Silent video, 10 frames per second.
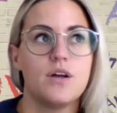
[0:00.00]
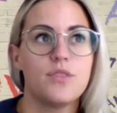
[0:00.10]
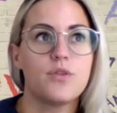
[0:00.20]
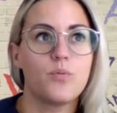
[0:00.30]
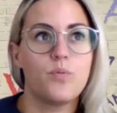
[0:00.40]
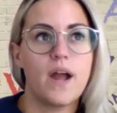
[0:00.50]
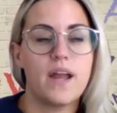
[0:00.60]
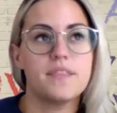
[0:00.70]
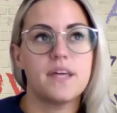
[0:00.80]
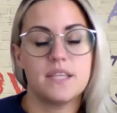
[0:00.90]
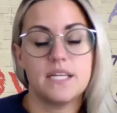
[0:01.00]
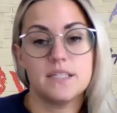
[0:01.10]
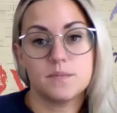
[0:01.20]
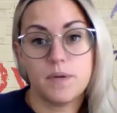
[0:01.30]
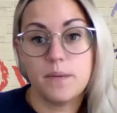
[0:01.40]
the way that
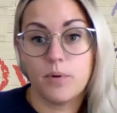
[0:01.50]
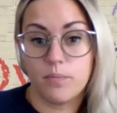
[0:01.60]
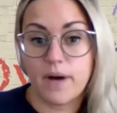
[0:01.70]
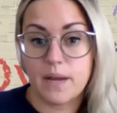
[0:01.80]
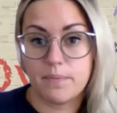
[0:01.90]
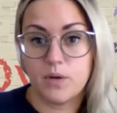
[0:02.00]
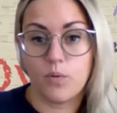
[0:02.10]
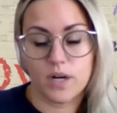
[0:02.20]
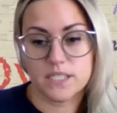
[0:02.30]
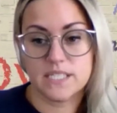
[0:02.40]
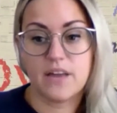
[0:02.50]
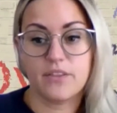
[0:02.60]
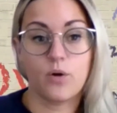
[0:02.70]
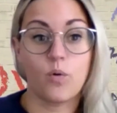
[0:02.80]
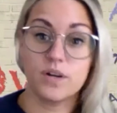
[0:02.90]
these people might be working
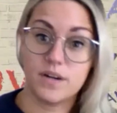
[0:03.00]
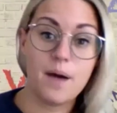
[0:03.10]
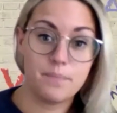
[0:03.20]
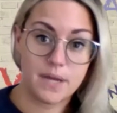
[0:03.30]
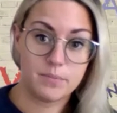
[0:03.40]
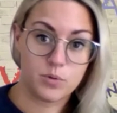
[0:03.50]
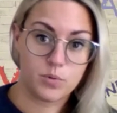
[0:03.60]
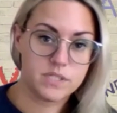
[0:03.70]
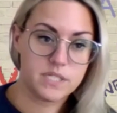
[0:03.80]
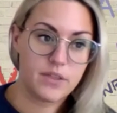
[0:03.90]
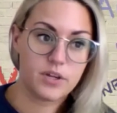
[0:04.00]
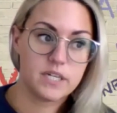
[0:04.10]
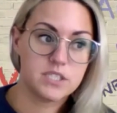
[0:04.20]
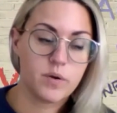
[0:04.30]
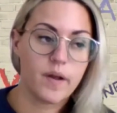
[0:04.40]
together or not be able to work together.
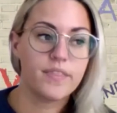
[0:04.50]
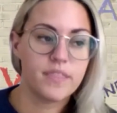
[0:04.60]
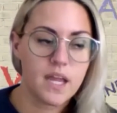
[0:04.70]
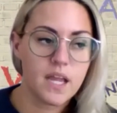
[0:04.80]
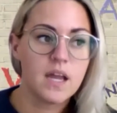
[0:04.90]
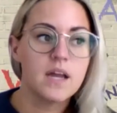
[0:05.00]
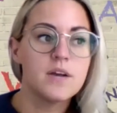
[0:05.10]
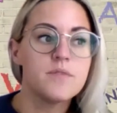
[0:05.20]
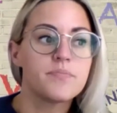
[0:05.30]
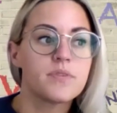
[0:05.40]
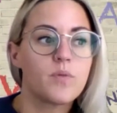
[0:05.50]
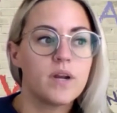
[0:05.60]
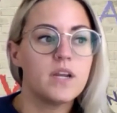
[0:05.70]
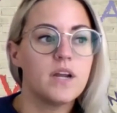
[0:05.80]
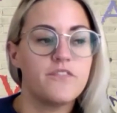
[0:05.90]
And so I think when
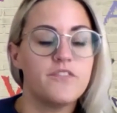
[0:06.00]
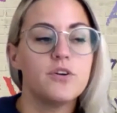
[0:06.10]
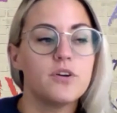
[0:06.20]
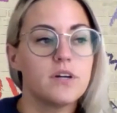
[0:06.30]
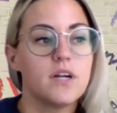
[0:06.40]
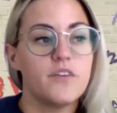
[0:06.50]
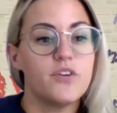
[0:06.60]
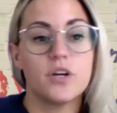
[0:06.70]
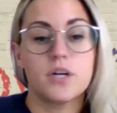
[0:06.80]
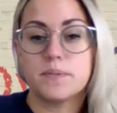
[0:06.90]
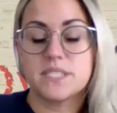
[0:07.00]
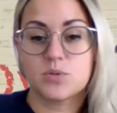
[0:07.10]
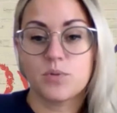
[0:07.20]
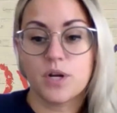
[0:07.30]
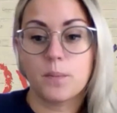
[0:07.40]
you, if you're in a
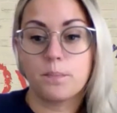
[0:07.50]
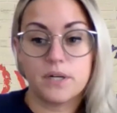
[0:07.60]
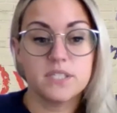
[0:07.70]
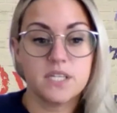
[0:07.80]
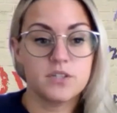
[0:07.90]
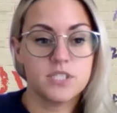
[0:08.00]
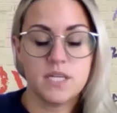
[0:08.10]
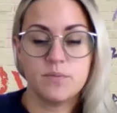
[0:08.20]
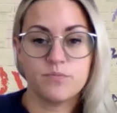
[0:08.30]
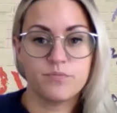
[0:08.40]
position where you're building your team